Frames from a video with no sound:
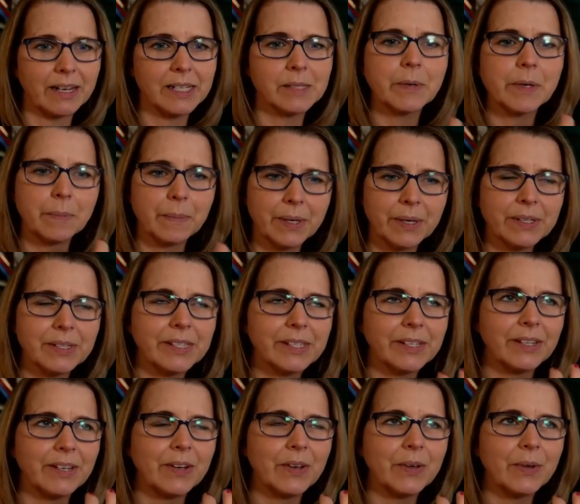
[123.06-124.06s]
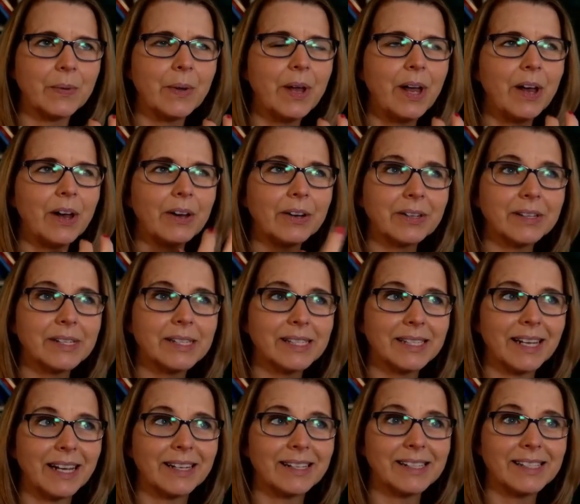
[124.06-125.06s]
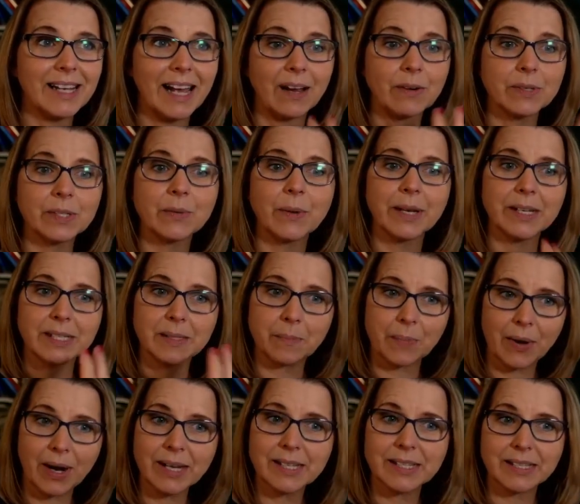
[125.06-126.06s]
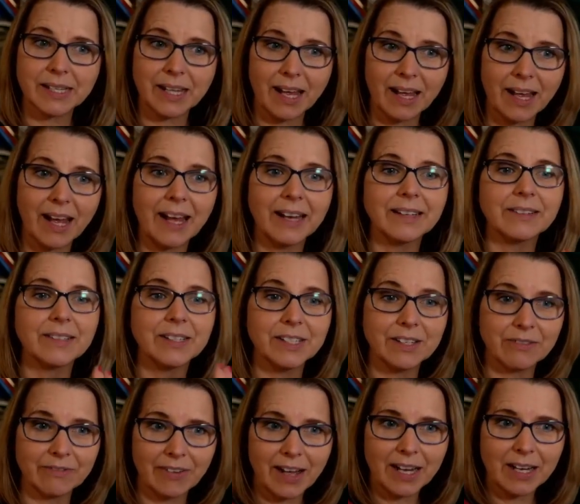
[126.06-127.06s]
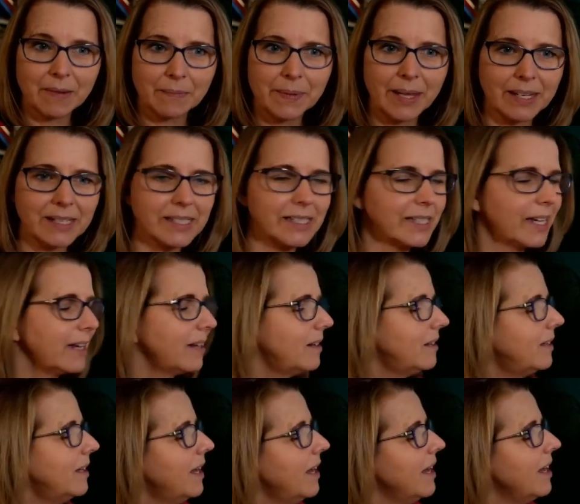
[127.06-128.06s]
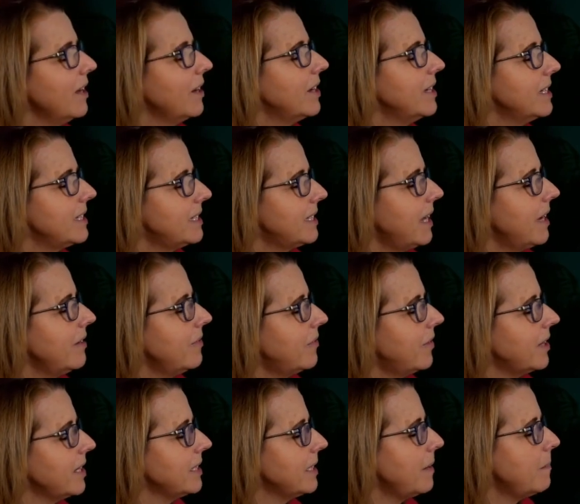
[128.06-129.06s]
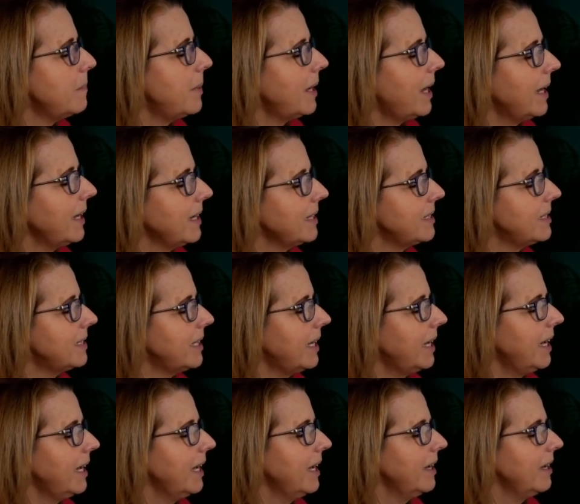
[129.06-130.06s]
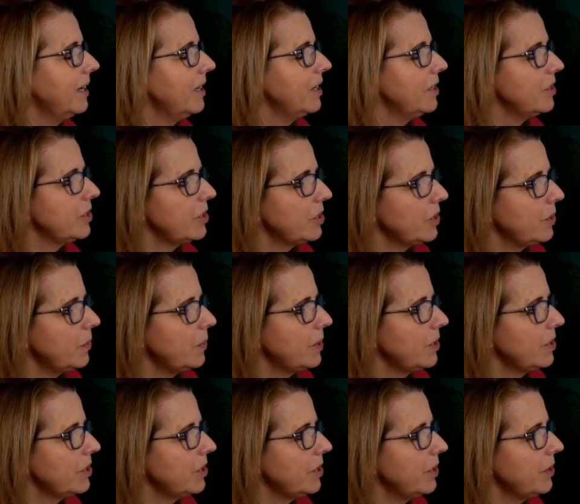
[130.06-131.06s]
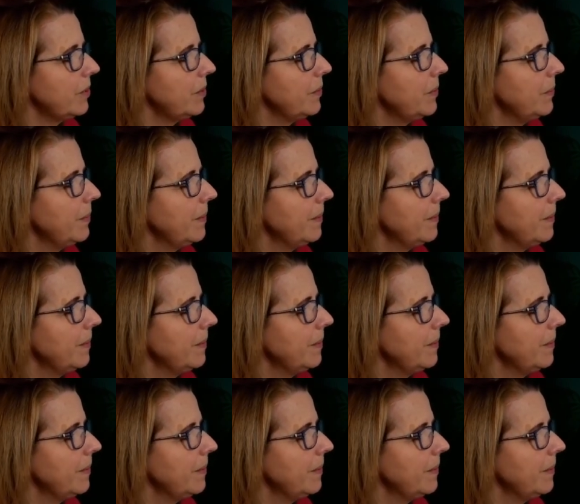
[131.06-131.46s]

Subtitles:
but a person who understands how to express that and develop that skill can say, for example, I can see 2 and 2,